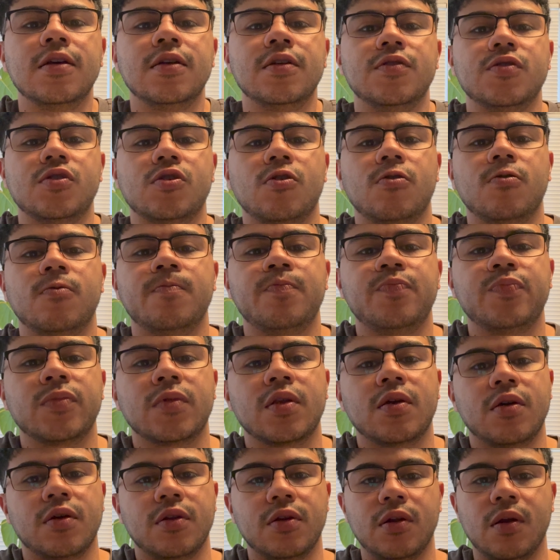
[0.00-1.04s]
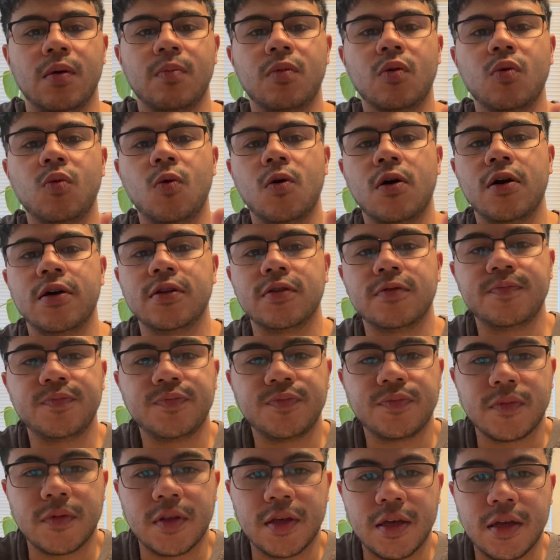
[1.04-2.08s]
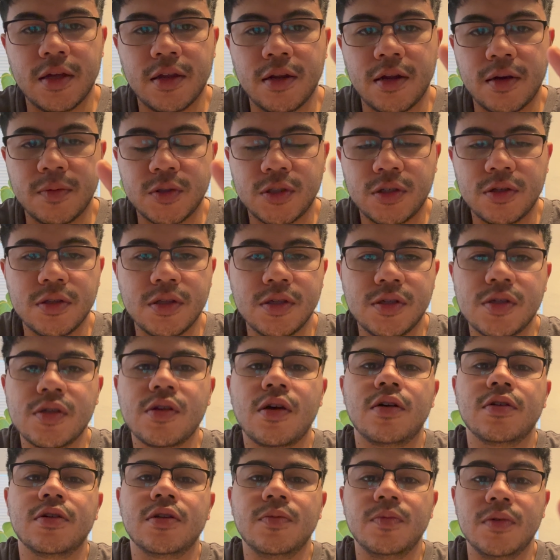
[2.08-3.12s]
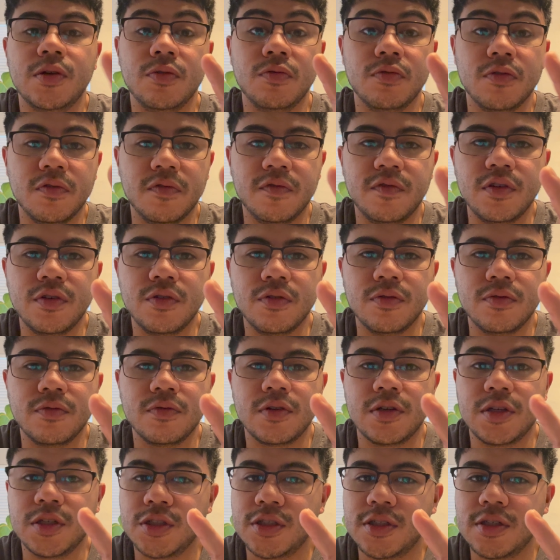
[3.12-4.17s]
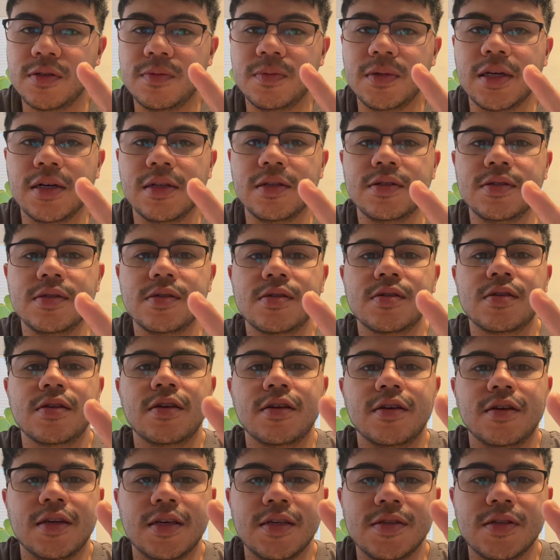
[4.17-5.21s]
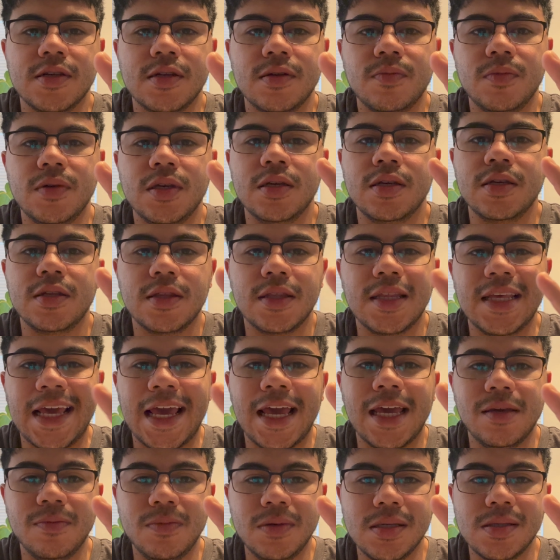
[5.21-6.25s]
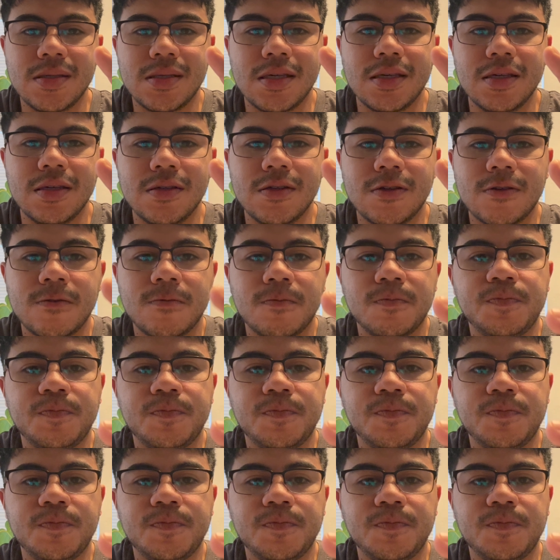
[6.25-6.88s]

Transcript: So number 1, and I'm sure this is all going to be review, it should be at least, is going to be the ABCs.